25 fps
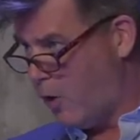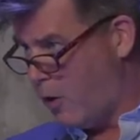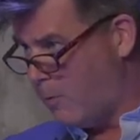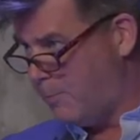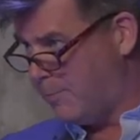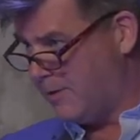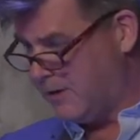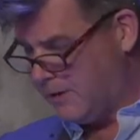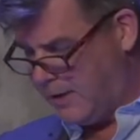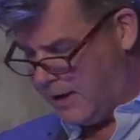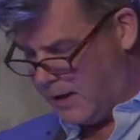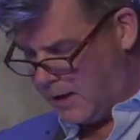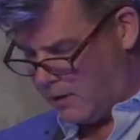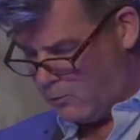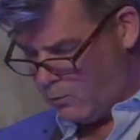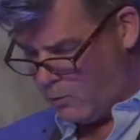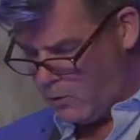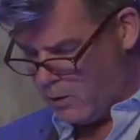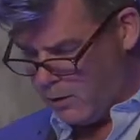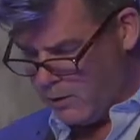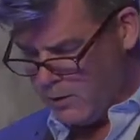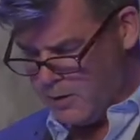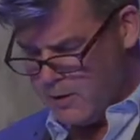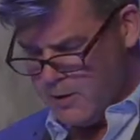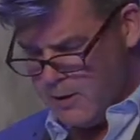openly at
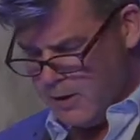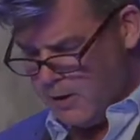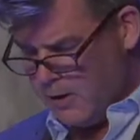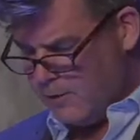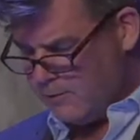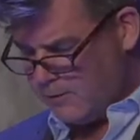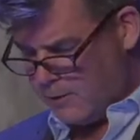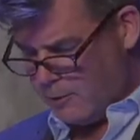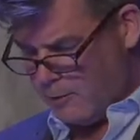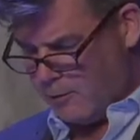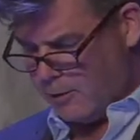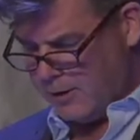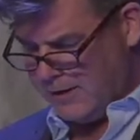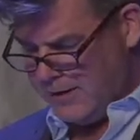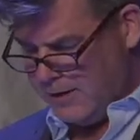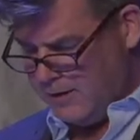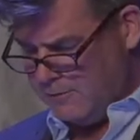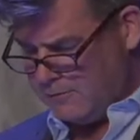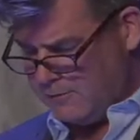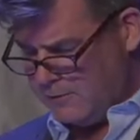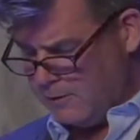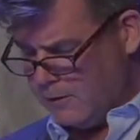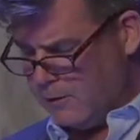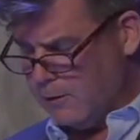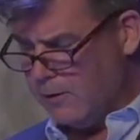war, there are
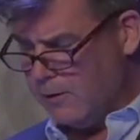easier